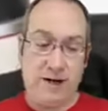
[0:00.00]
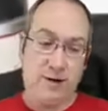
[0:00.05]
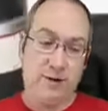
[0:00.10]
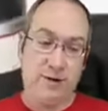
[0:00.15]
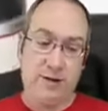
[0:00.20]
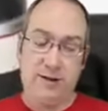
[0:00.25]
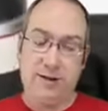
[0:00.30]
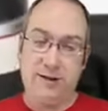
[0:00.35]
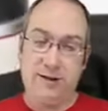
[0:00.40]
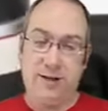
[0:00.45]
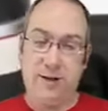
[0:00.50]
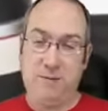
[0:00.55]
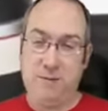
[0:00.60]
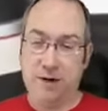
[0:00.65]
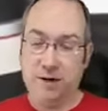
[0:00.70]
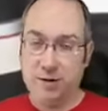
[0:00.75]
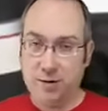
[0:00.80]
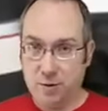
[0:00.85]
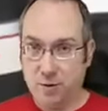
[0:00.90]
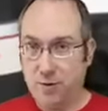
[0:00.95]
It actually does keep
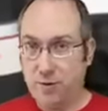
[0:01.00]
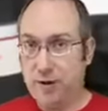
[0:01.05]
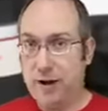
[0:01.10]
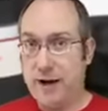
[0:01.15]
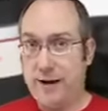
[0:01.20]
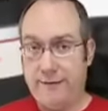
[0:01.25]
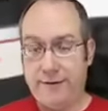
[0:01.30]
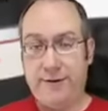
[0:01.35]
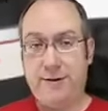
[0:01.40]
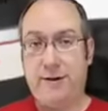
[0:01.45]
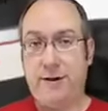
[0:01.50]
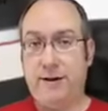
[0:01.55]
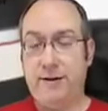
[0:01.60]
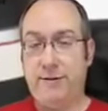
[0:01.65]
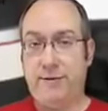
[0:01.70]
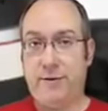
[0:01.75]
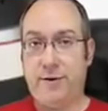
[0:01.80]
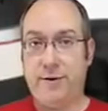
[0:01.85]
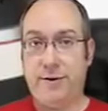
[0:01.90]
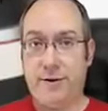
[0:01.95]
things cool, obviously,
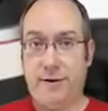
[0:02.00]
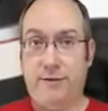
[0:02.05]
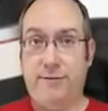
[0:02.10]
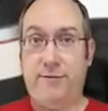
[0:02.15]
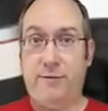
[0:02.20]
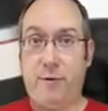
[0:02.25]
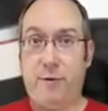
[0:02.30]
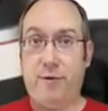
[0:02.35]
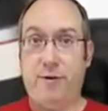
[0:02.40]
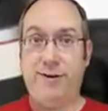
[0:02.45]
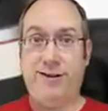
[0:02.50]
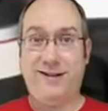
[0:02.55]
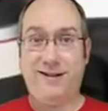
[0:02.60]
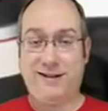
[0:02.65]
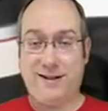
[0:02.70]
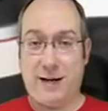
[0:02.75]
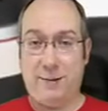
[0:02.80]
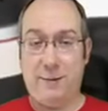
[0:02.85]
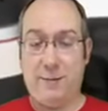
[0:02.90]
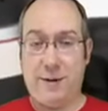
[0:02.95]
conversely, for the
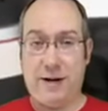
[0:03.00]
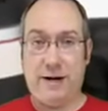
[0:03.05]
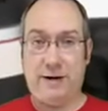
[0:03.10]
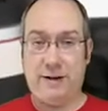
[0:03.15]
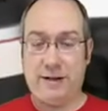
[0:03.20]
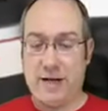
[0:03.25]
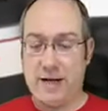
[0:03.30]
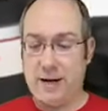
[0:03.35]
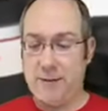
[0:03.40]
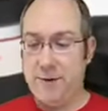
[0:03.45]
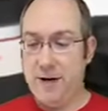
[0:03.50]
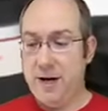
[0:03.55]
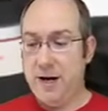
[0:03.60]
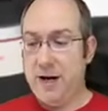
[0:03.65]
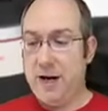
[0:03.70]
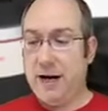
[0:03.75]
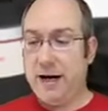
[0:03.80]
same amount of time.